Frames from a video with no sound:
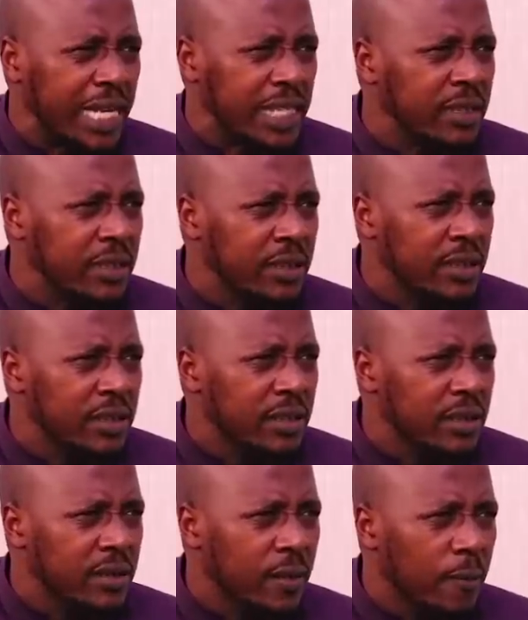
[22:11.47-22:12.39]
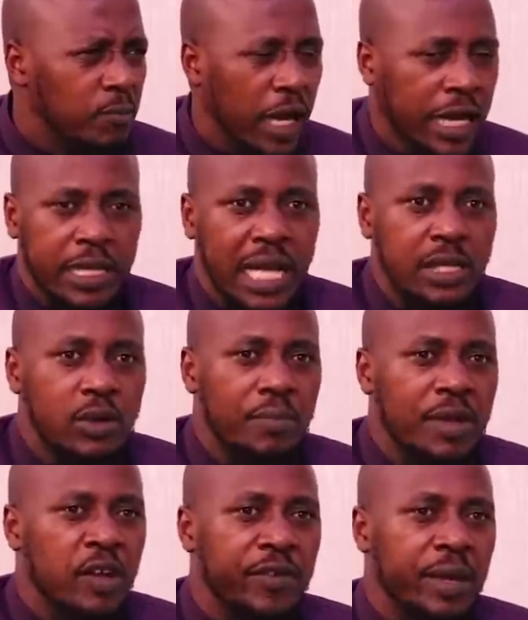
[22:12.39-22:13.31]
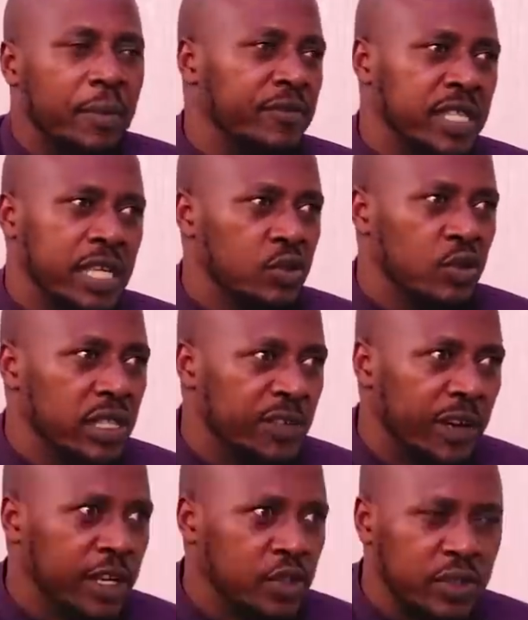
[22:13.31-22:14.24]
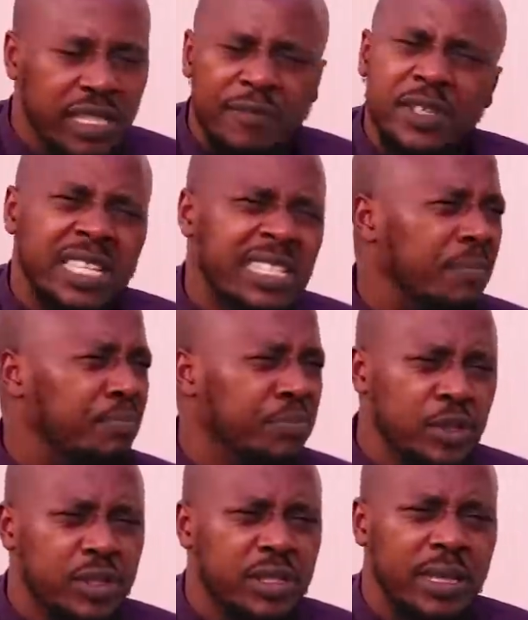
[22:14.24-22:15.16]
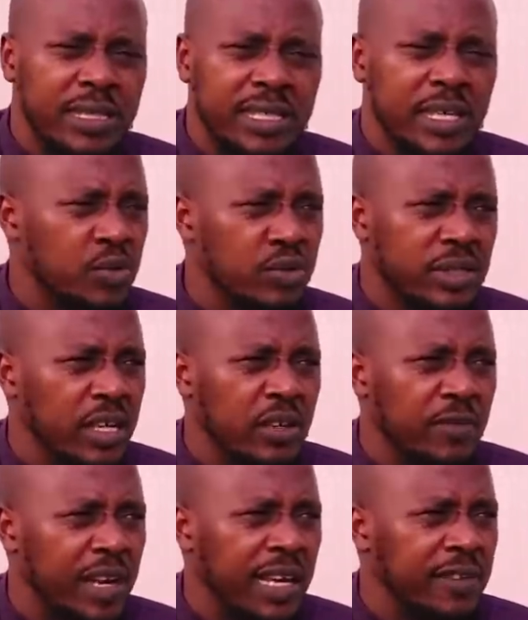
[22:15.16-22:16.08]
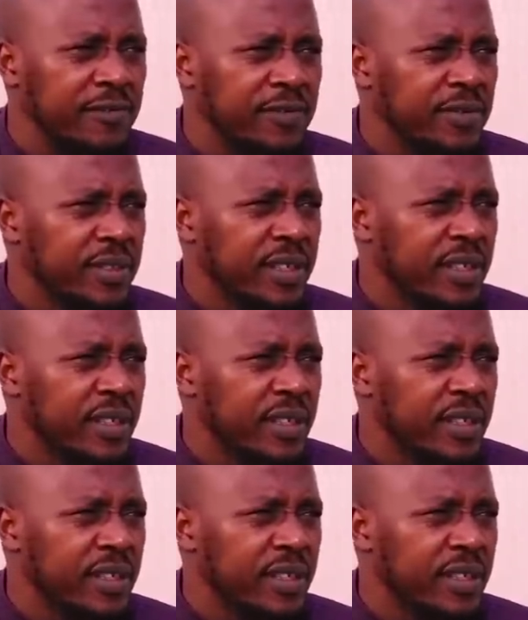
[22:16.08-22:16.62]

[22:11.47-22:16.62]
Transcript: to that. And that's why many of them have sexual dysfunctions. They've just abused their sexual side of life